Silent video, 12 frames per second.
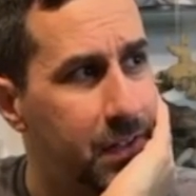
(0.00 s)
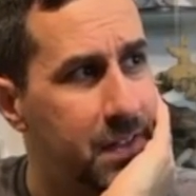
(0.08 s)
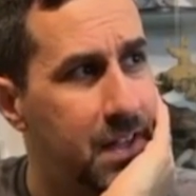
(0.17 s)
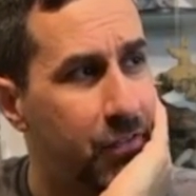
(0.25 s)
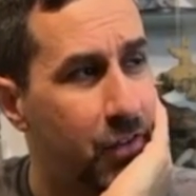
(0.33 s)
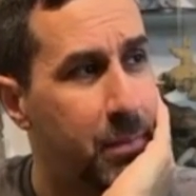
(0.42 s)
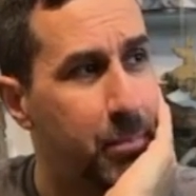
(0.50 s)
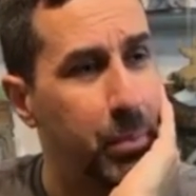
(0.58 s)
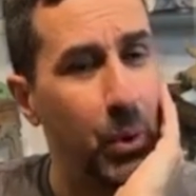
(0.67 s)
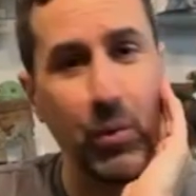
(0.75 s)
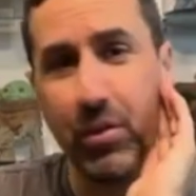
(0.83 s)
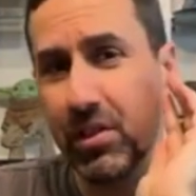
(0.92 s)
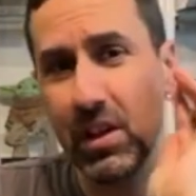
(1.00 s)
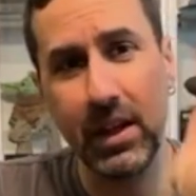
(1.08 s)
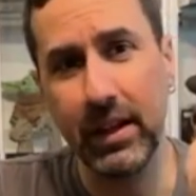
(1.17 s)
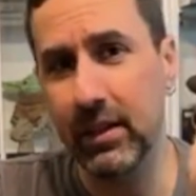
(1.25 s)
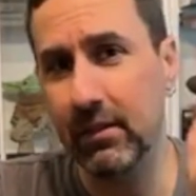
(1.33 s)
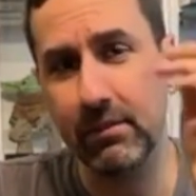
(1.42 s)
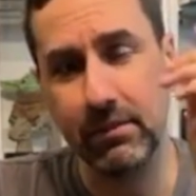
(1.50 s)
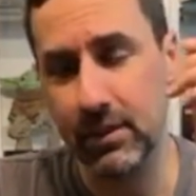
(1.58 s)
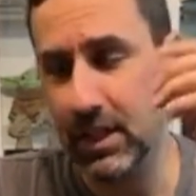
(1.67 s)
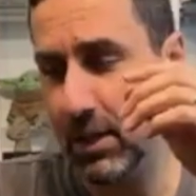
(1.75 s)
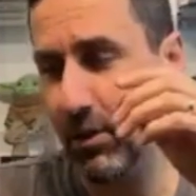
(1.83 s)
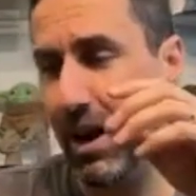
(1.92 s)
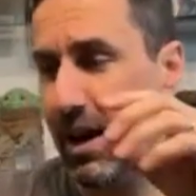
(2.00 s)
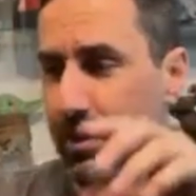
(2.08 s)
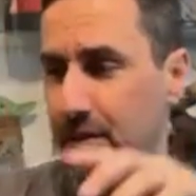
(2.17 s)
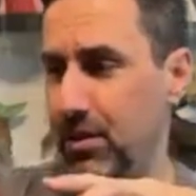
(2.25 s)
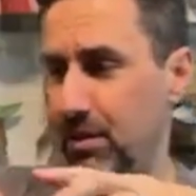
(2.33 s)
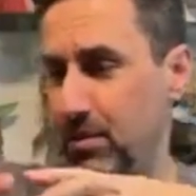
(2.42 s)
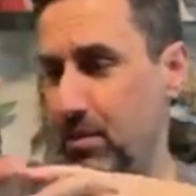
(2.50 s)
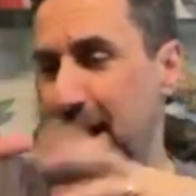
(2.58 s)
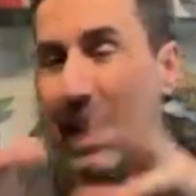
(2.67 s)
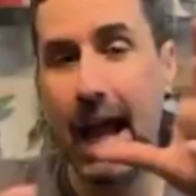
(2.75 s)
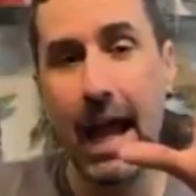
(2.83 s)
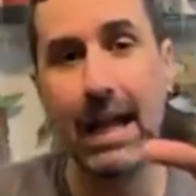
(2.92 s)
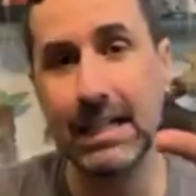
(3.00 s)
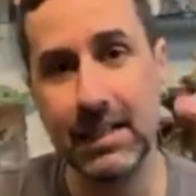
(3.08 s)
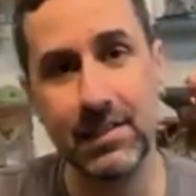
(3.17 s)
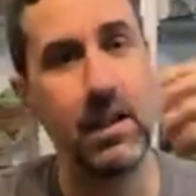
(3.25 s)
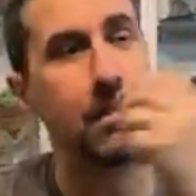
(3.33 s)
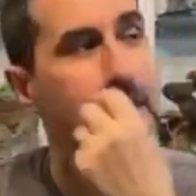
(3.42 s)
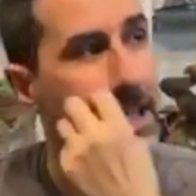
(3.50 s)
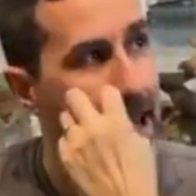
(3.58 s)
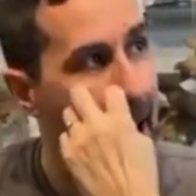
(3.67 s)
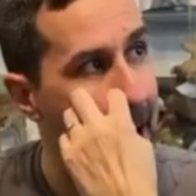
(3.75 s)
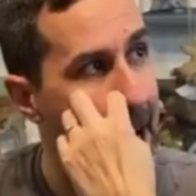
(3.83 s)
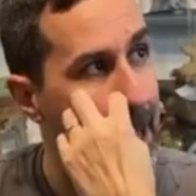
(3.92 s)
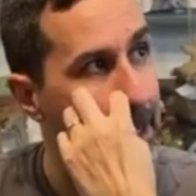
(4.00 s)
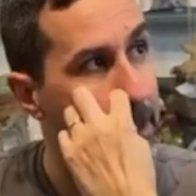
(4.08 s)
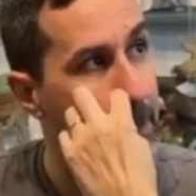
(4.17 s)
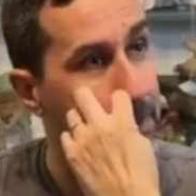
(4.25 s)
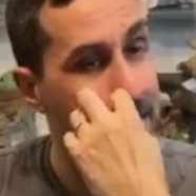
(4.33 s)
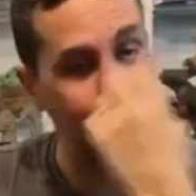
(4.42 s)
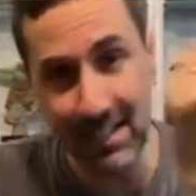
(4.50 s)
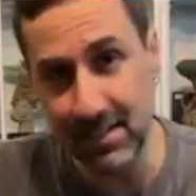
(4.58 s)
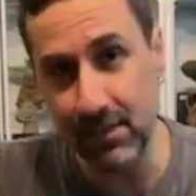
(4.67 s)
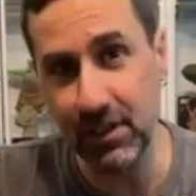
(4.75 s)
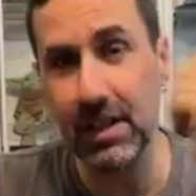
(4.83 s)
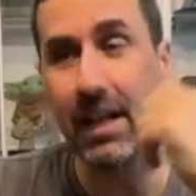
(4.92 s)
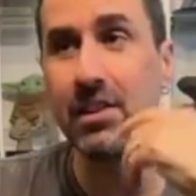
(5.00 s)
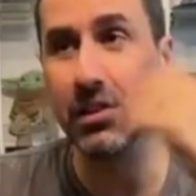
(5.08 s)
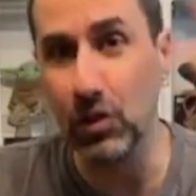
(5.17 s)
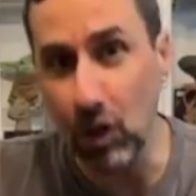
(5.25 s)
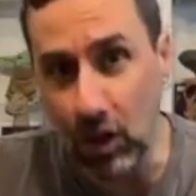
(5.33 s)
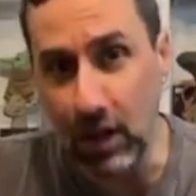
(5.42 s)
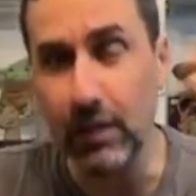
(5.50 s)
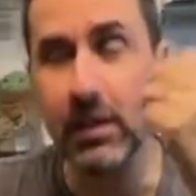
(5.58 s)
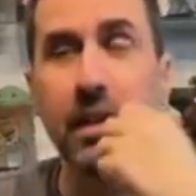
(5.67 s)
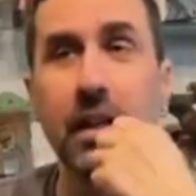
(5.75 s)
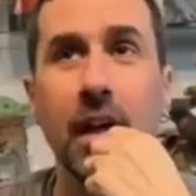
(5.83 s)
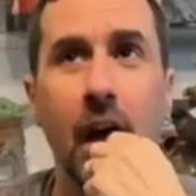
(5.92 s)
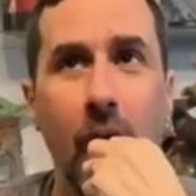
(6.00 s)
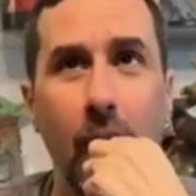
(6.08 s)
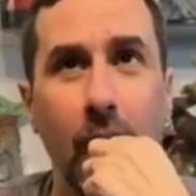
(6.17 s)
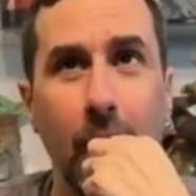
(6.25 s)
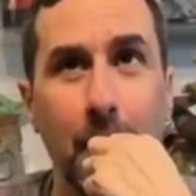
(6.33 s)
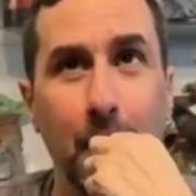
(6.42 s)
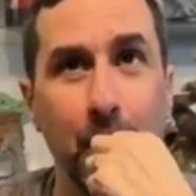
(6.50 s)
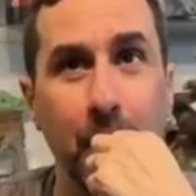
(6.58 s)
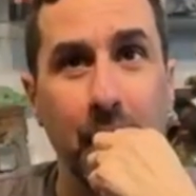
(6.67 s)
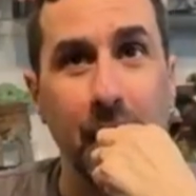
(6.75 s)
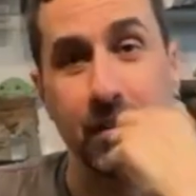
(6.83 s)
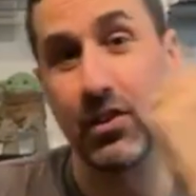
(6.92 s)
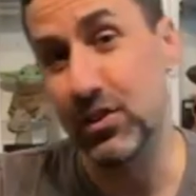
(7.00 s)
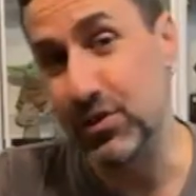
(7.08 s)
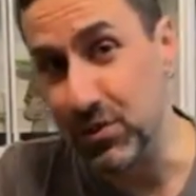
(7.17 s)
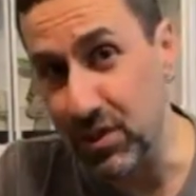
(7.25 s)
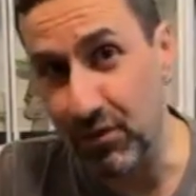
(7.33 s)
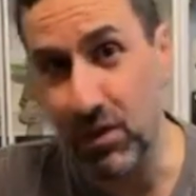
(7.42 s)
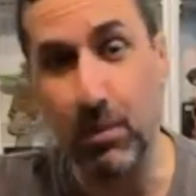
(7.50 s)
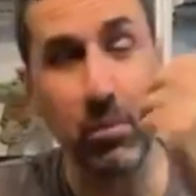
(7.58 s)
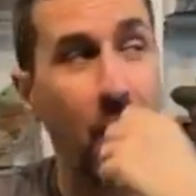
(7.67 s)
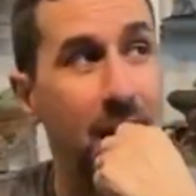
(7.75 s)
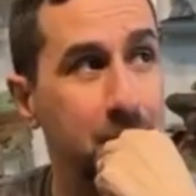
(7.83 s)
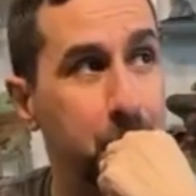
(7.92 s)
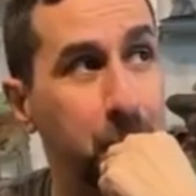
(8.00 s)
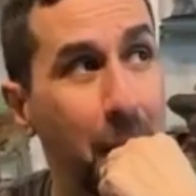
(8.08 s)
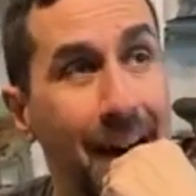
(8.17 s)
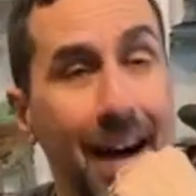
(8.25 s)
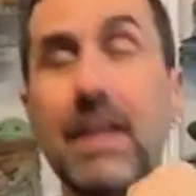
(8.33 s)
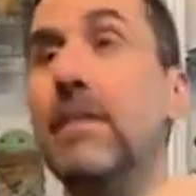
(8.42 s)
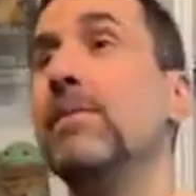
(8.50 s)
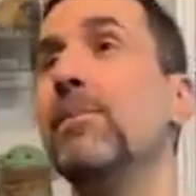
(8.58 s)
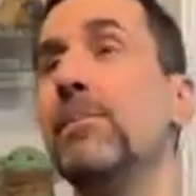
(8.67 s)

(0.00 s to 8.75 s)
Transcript: different both in the mechanics of it and the size of it and the look. It's also different in price, but